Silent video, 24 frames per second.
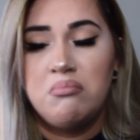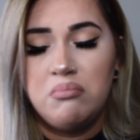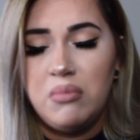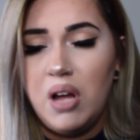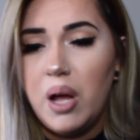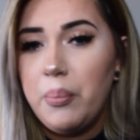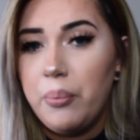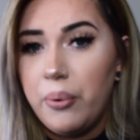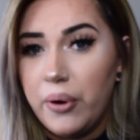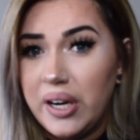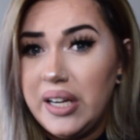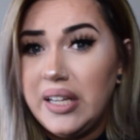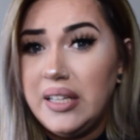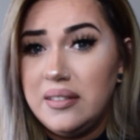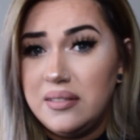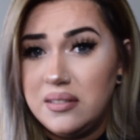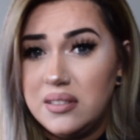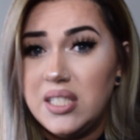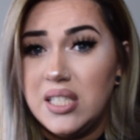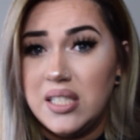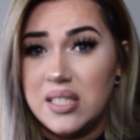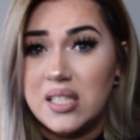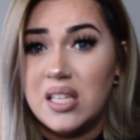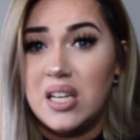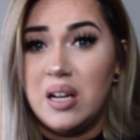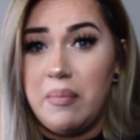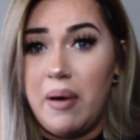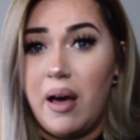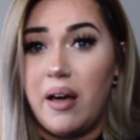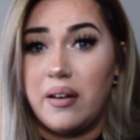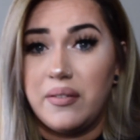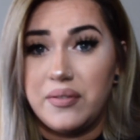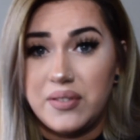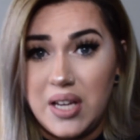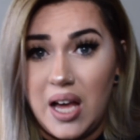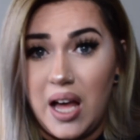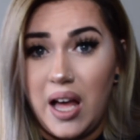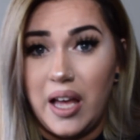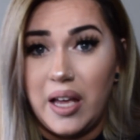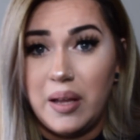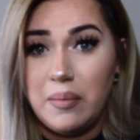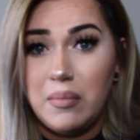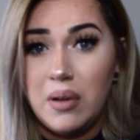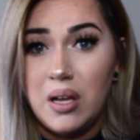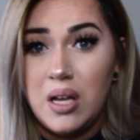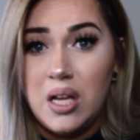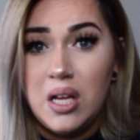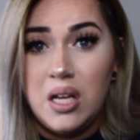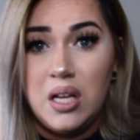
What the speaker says: a pretty decent amount of time.